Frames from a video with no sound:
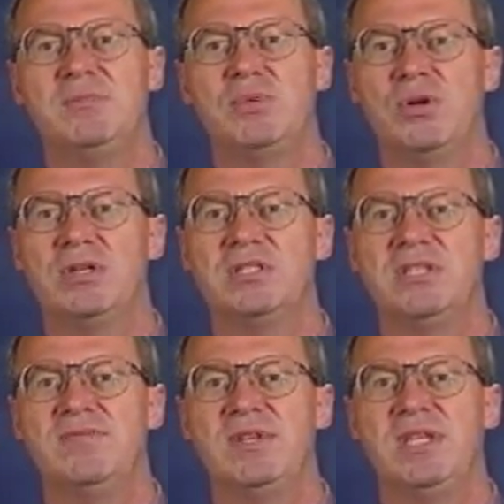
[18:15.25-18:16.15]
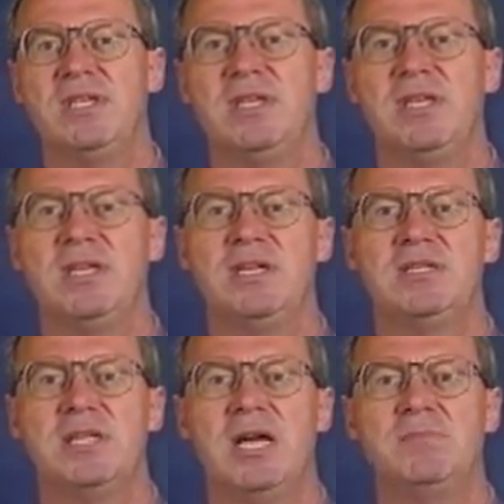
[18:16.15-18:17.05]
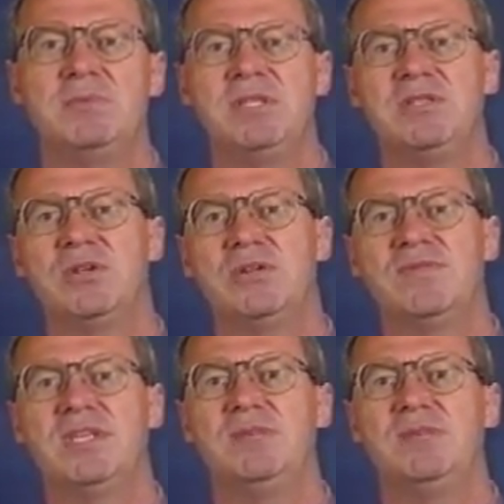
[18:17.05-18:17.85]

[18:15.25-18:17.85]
productivity in a topsy-turvy